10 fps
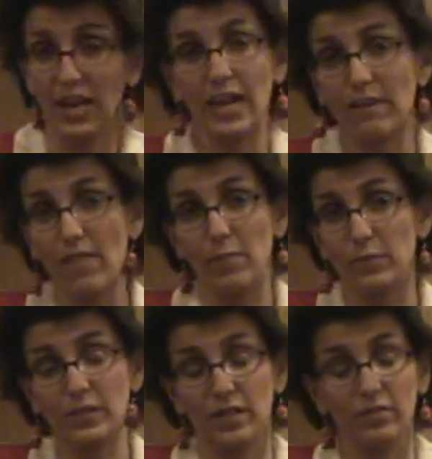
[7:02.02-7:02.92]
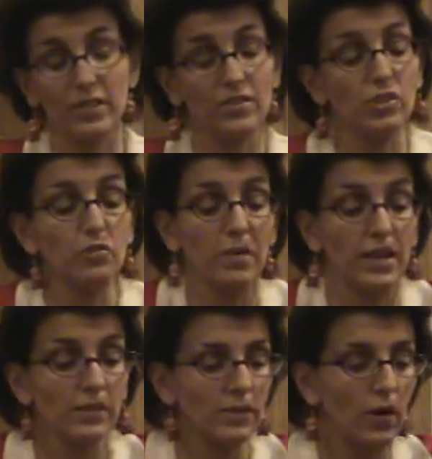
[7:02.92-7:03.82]
and 85% of it is in
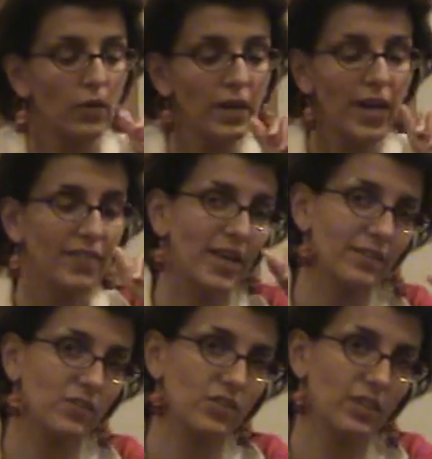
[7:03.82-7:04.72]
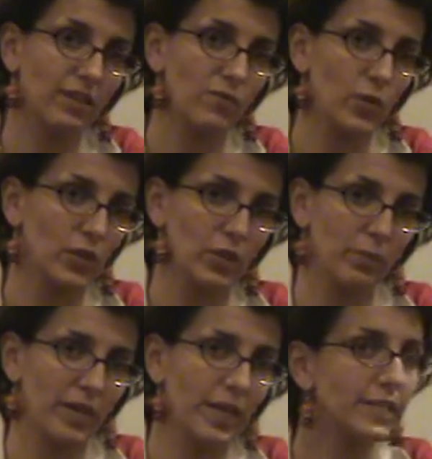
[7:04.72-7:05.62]
Japan. So that's just to give you a
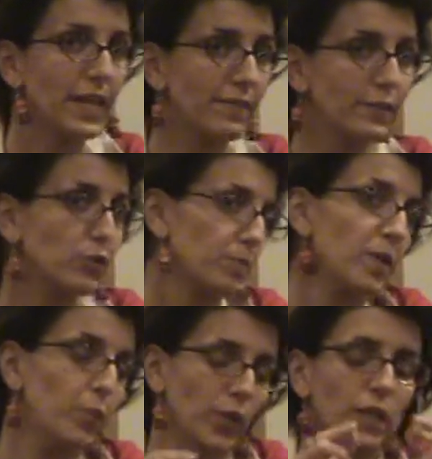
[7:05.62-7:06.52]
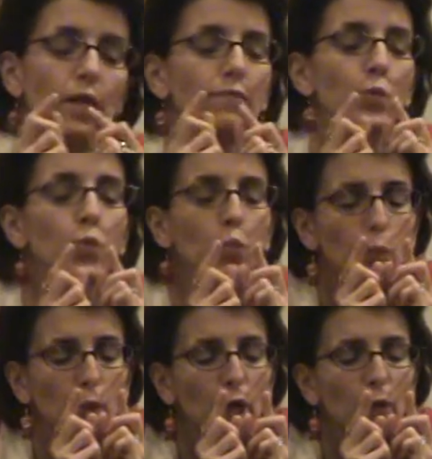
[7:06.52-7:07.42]
little bit idea. And these are people that live in
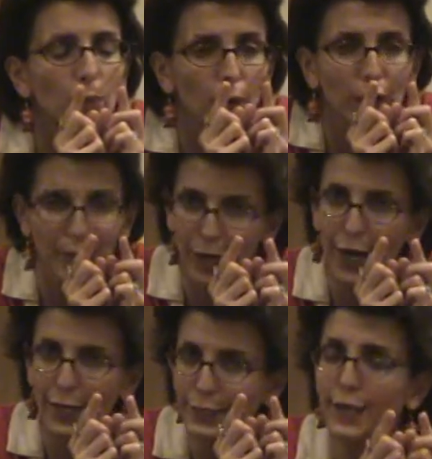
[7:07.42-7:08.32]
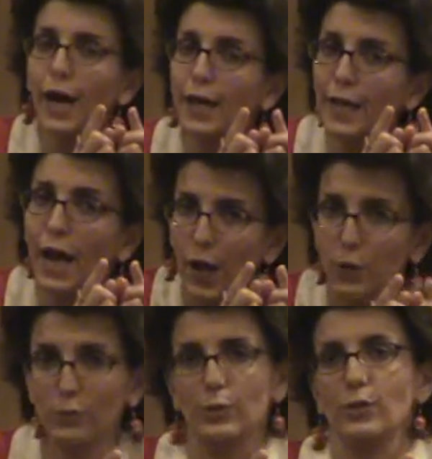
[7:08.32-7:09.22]
really, really tiny, tiny
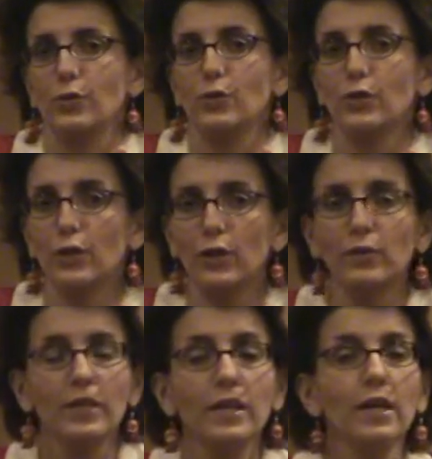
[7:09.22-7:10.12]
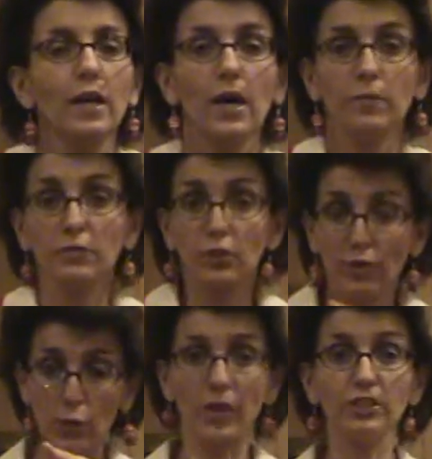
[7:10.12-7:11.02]
houses, you know? Uh, did you
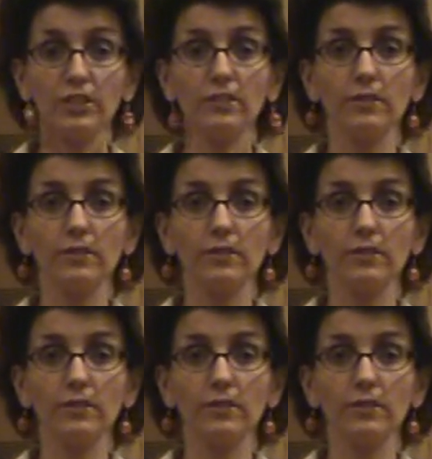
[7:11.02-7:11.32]
have a question?